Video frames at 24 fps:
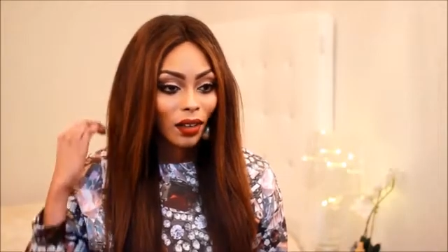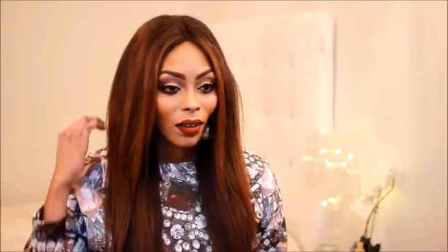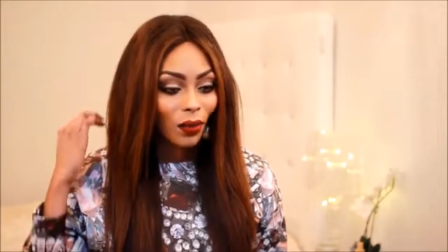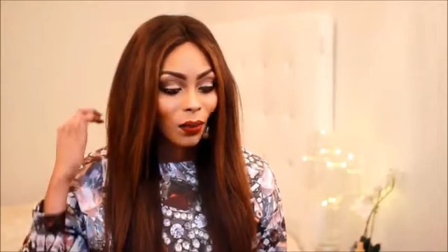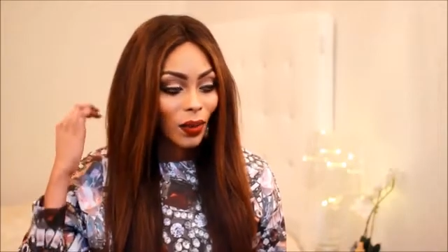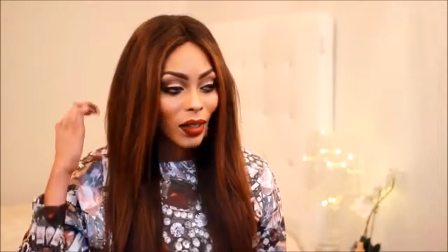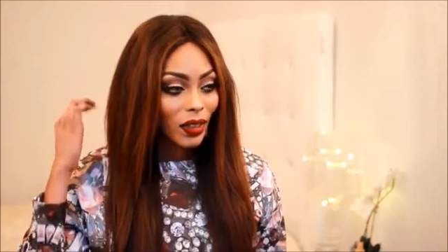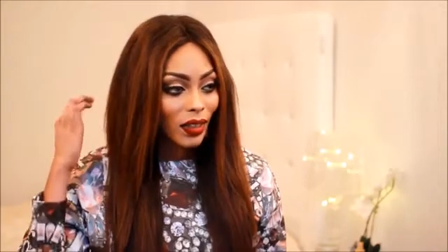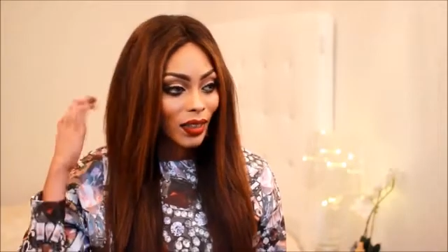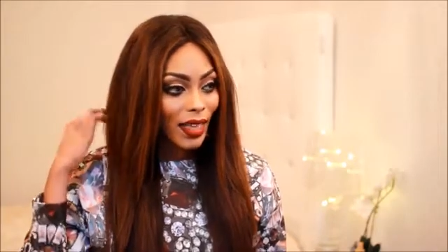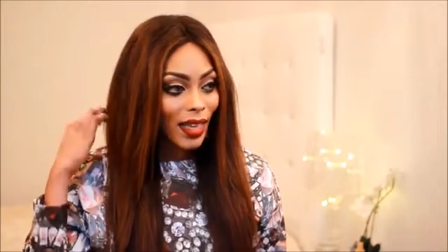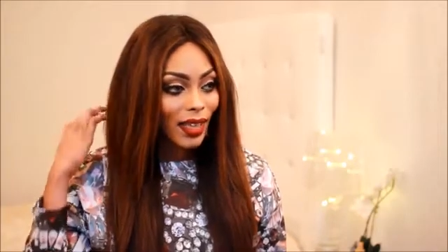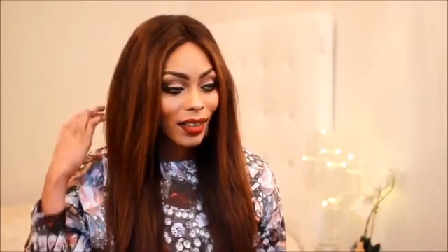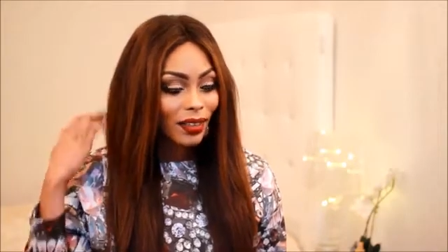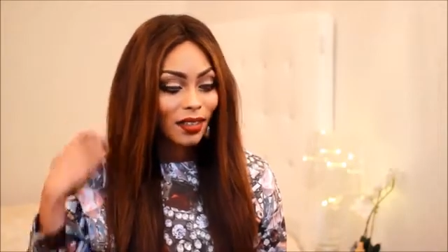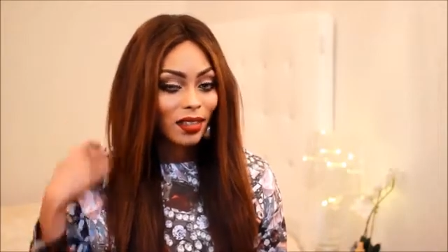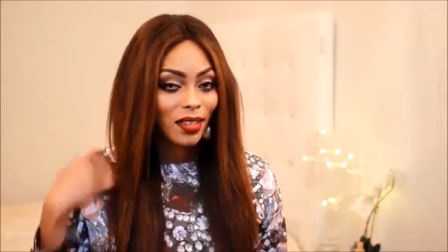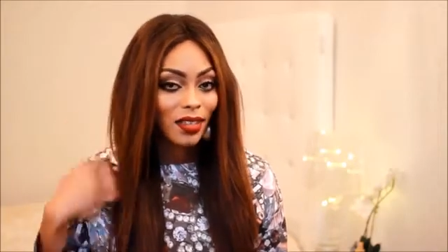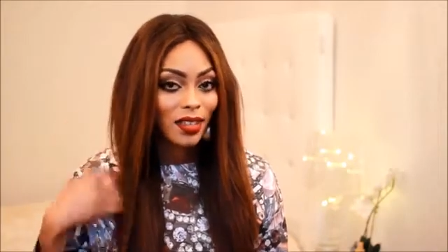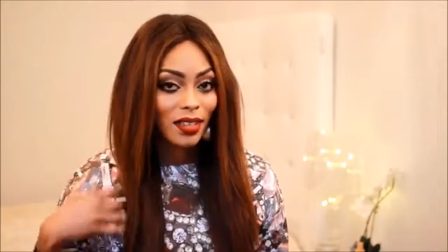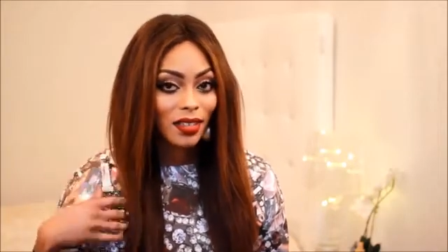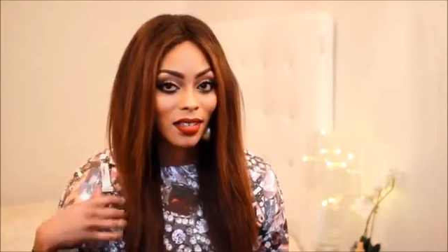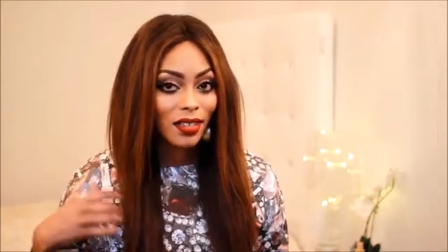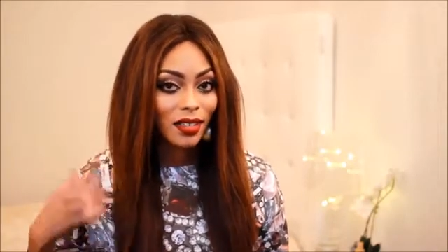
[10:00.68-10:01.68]
what that
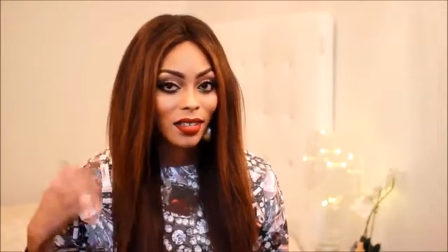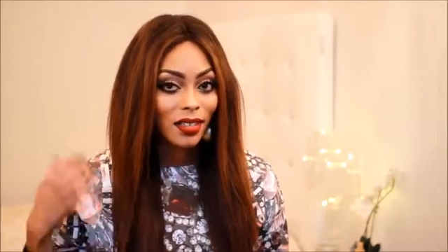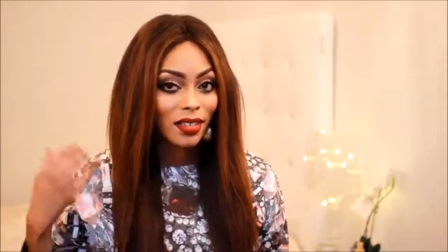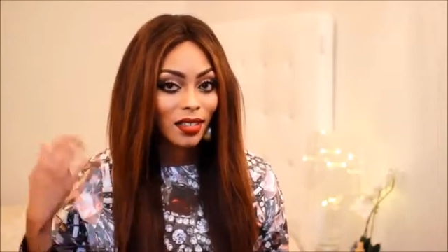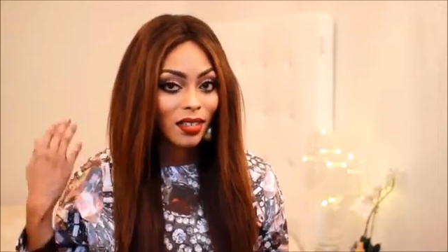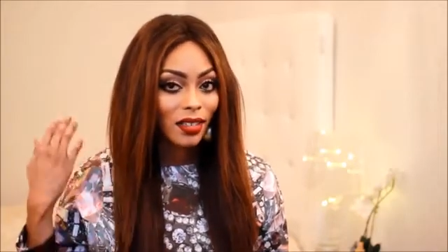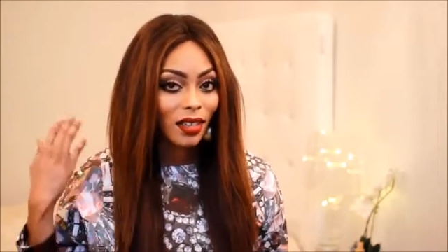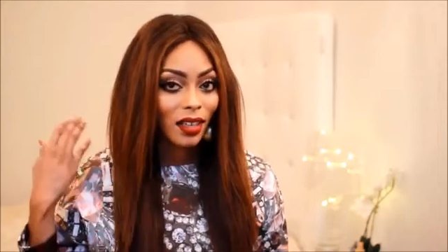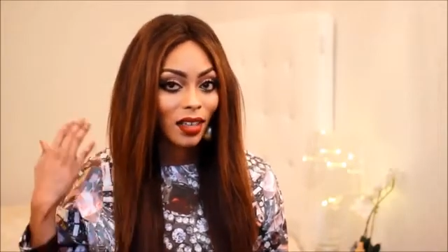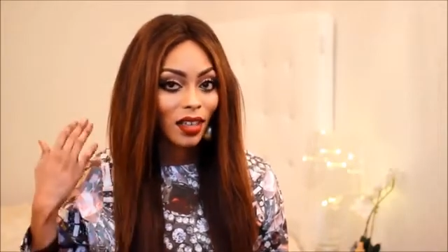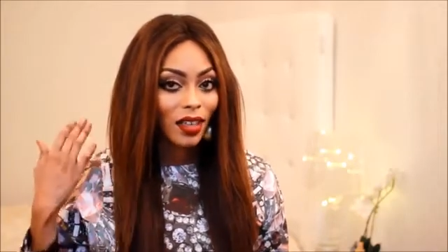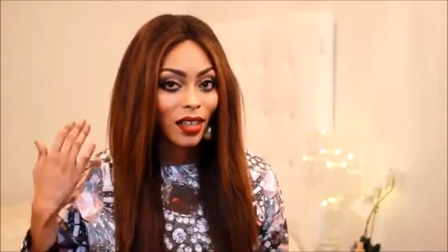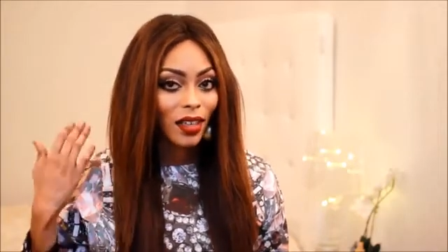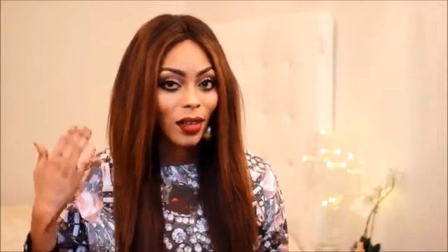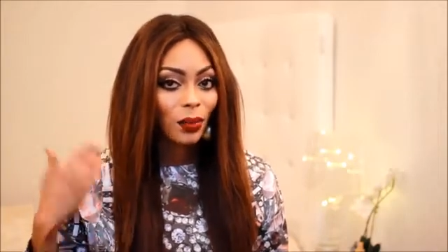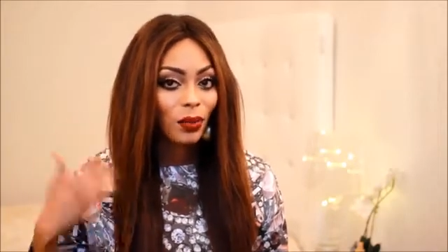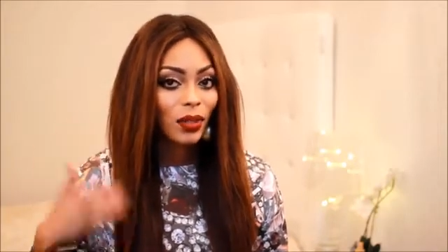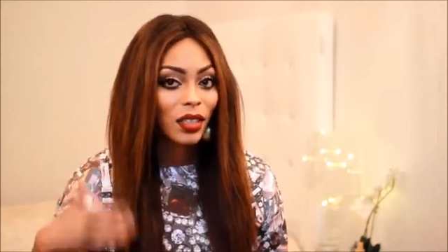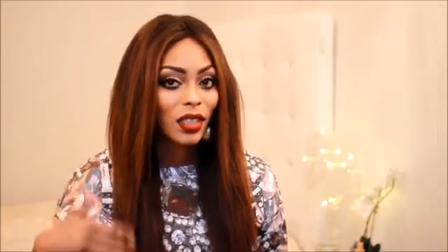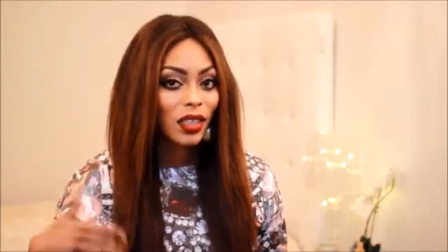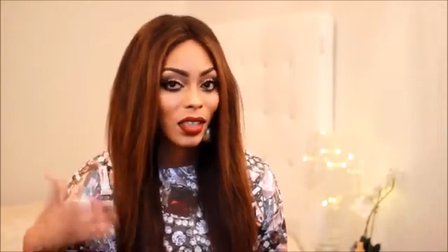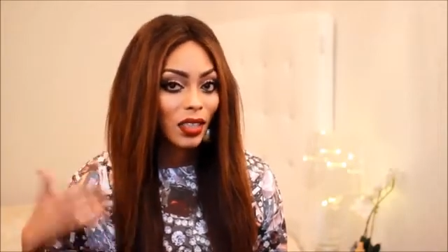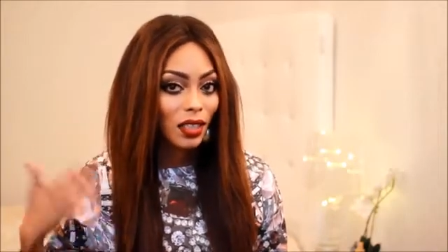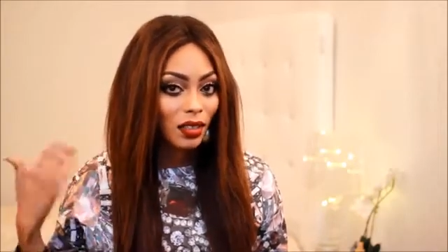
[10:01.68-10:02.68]
does, it
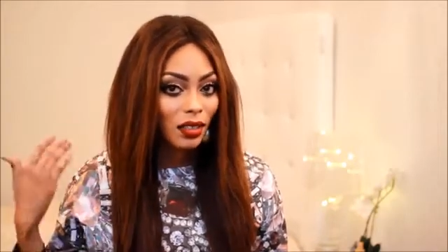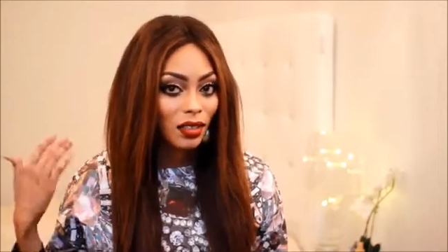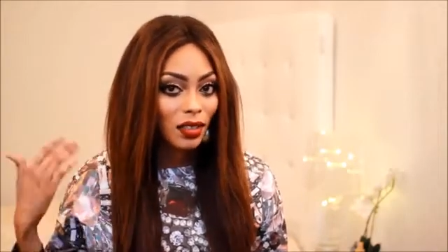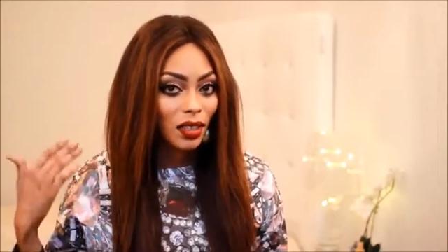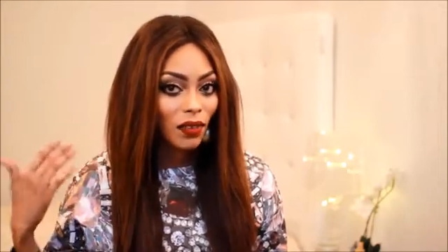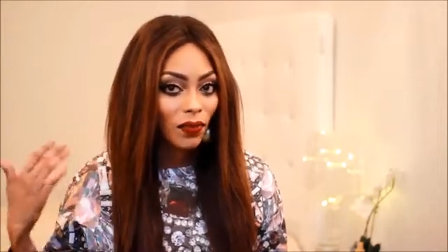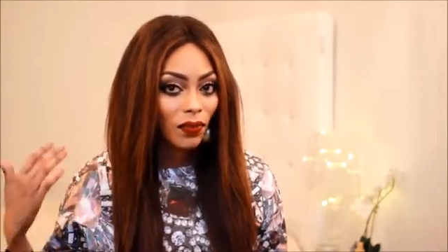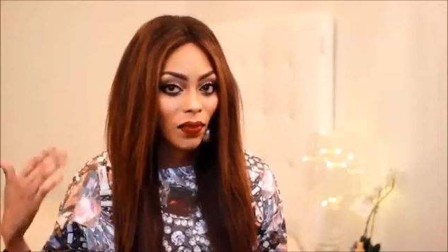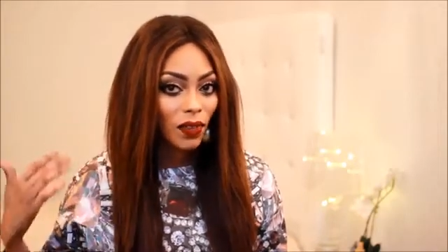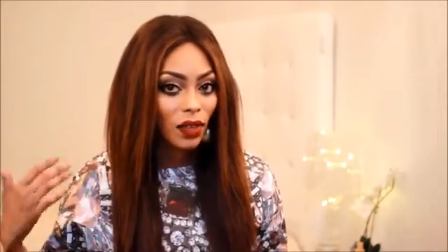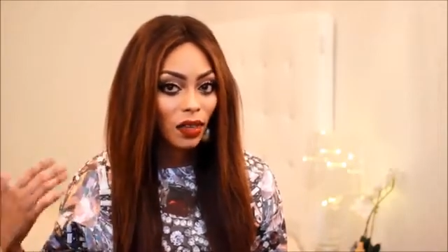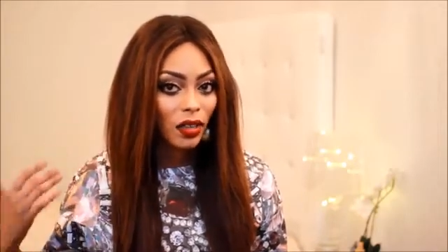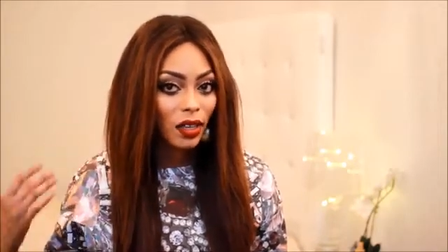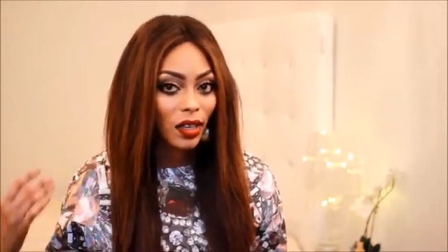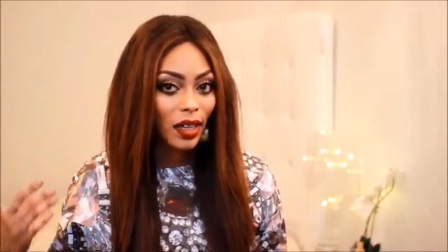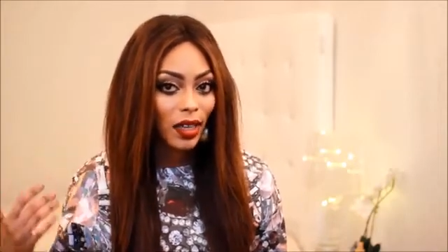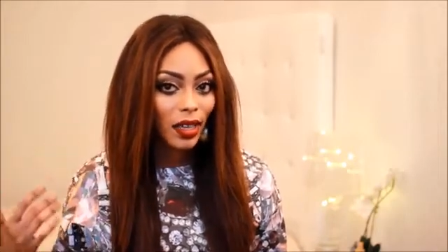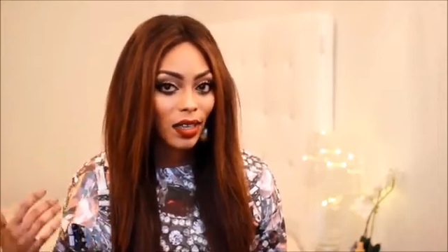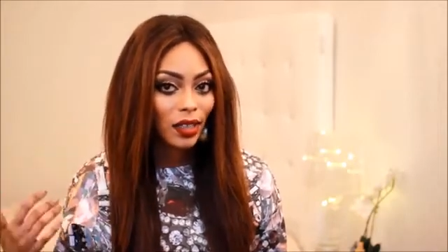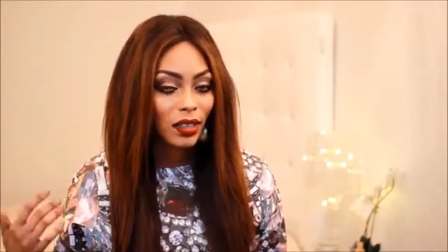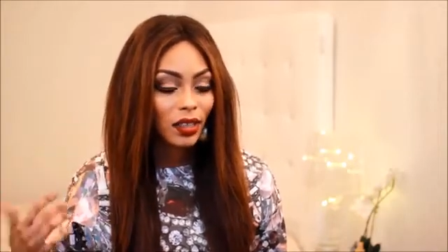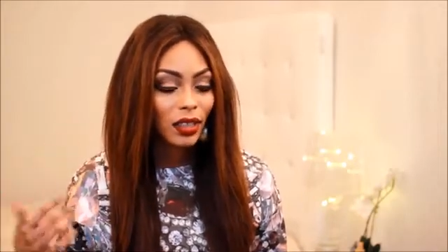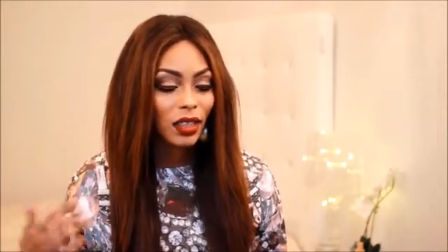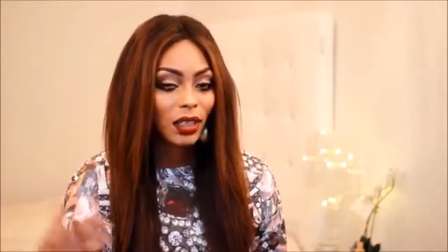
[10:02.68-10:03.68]
will still give you
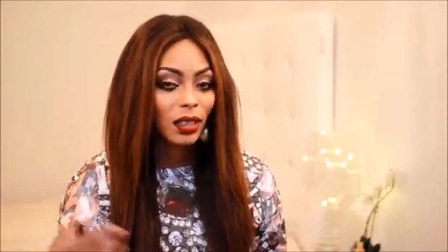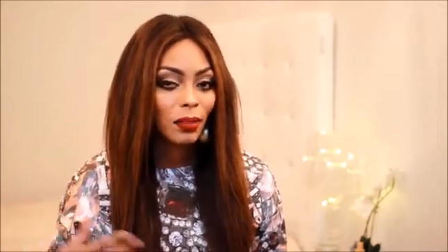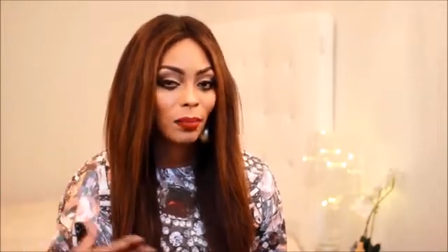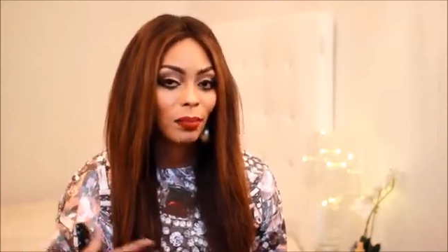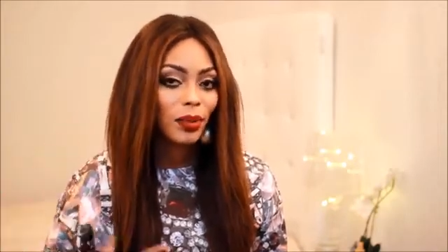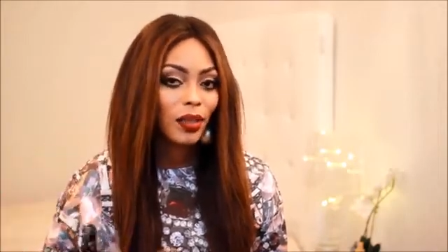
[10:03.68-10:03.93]
layers,